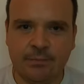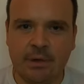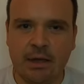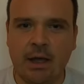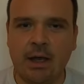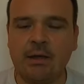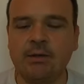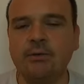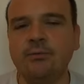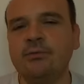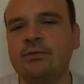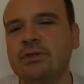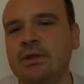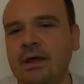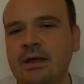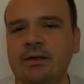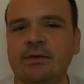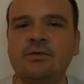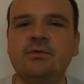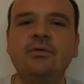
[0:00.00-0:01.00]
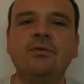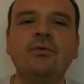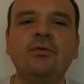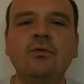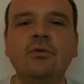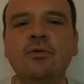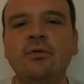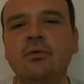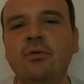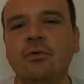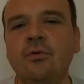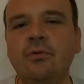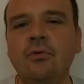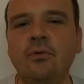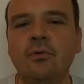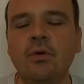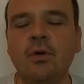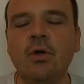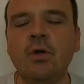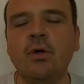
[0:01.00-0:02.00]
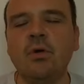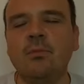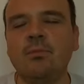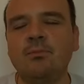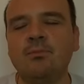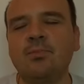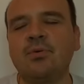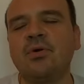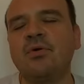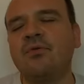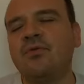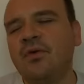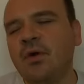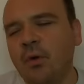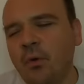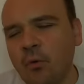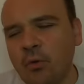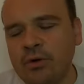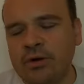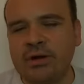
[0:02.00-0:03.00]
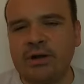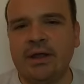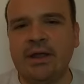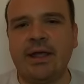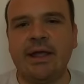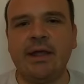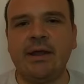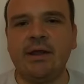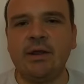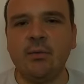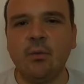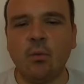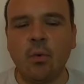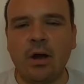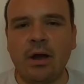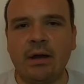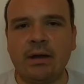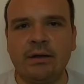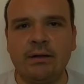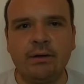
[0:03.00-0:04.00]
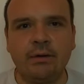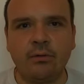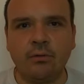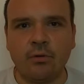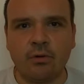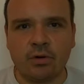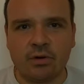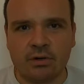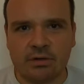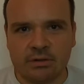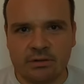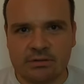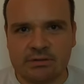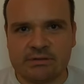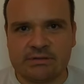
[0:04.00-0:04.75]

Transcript: I don't like to provoke anyone or